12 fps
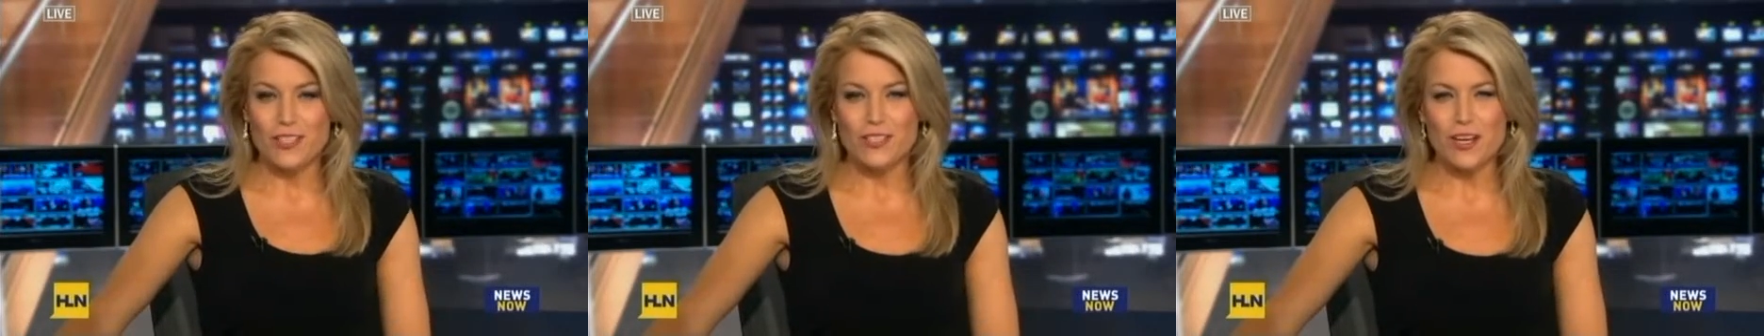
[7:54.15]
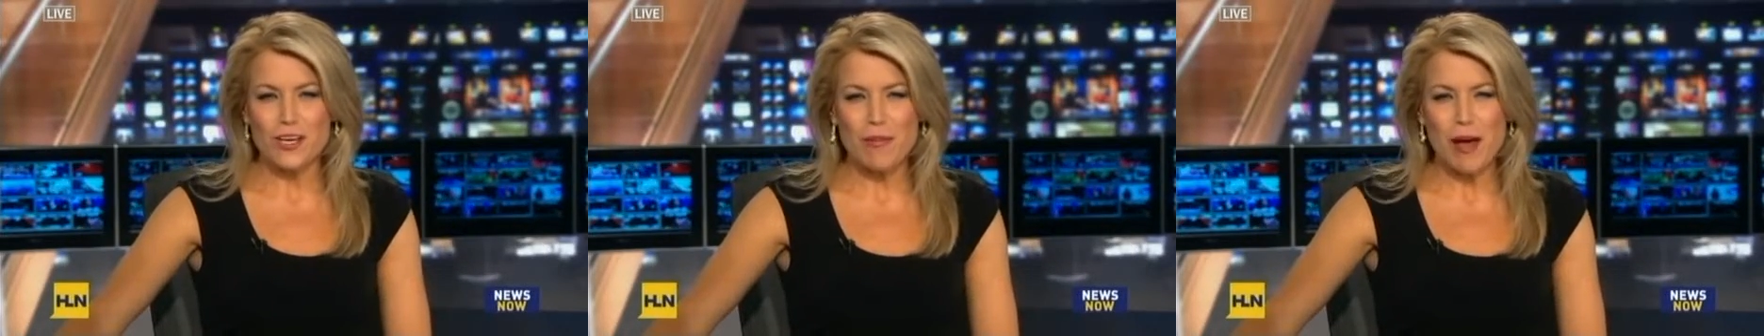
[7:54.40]

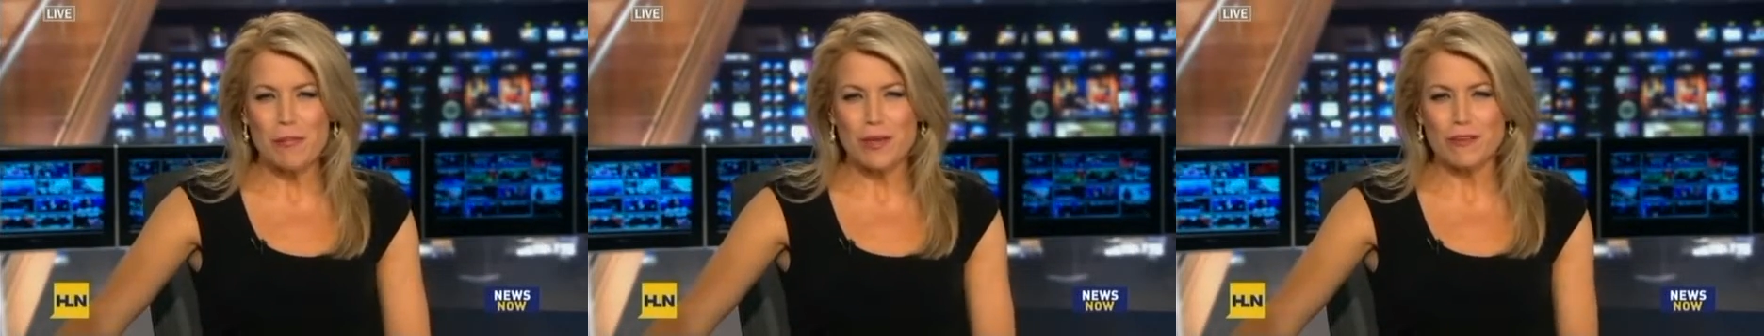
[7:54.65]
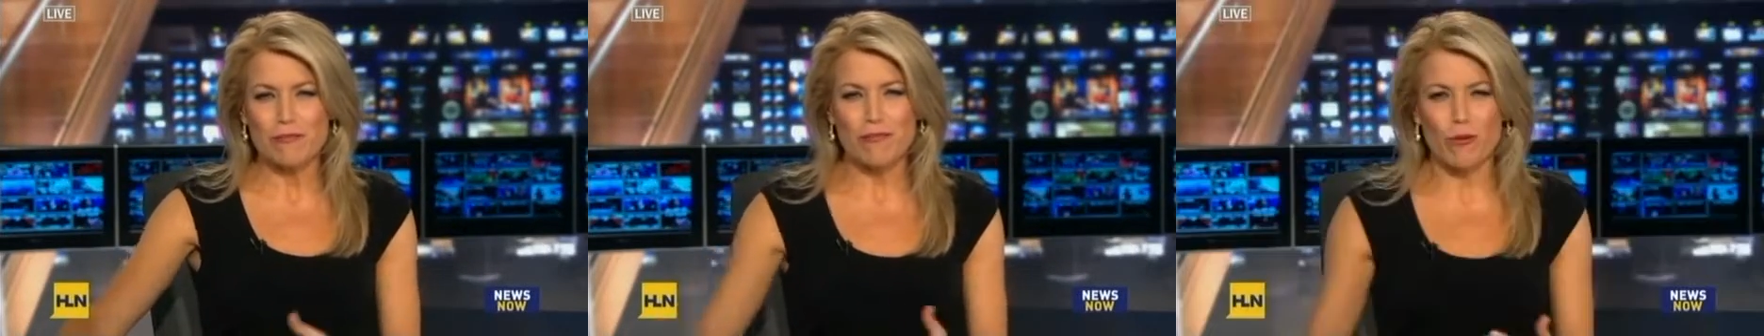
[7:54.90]
Talk about
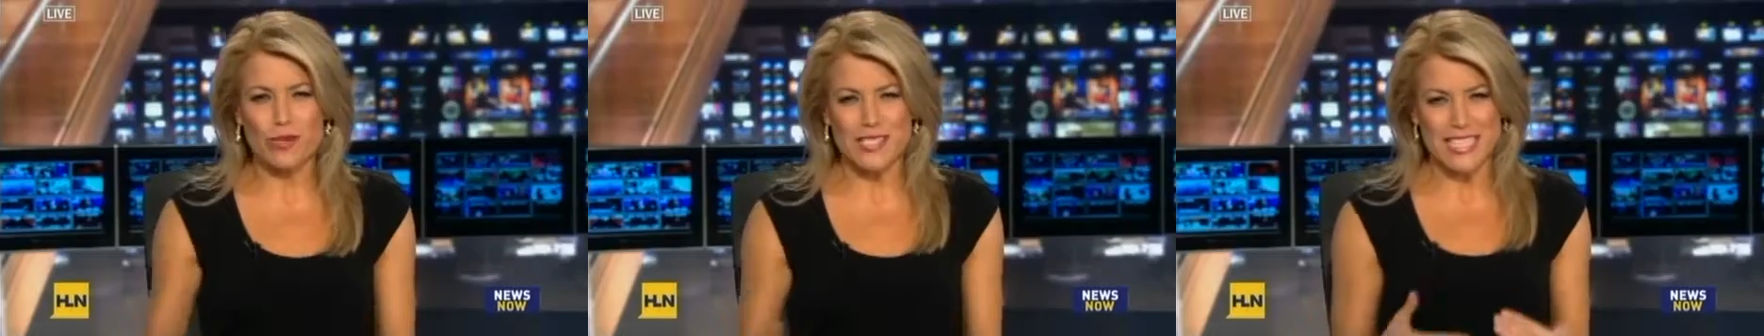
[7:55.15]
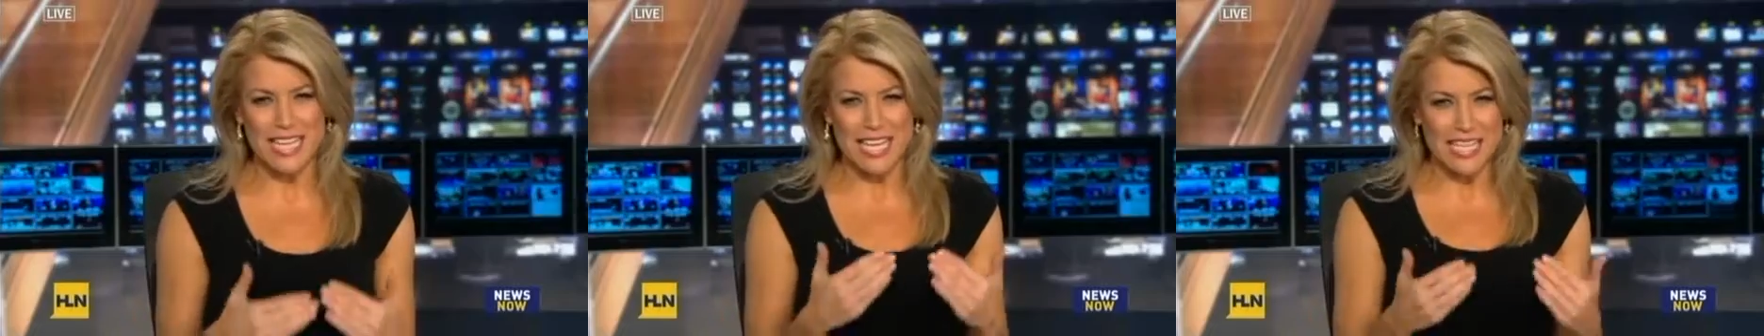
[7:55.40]
being
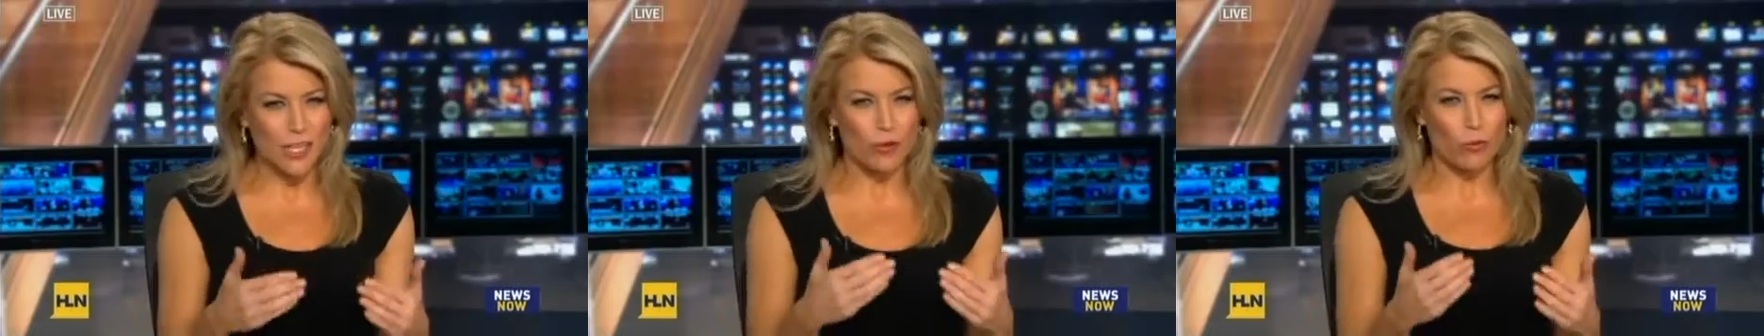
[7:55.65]
forced to eat your